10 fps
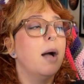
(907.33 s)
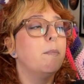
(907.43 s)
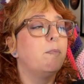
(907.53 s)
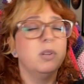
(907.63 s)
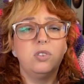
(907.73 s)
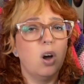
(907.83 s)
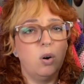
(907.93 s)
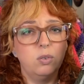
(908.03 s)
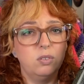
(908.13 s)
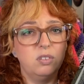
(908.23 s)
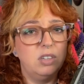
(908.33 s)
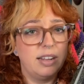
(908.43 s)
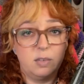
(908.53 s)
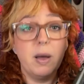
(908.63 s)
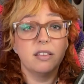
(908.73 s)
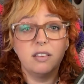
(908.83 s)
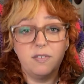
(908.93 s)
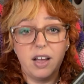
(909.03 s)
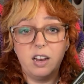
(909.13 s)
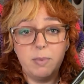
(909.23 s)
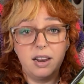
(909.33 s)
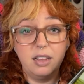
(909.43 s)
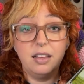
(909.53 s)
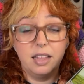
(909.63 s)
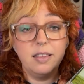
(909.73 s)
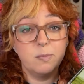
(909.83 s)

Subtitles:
but don't expect to find Penny in these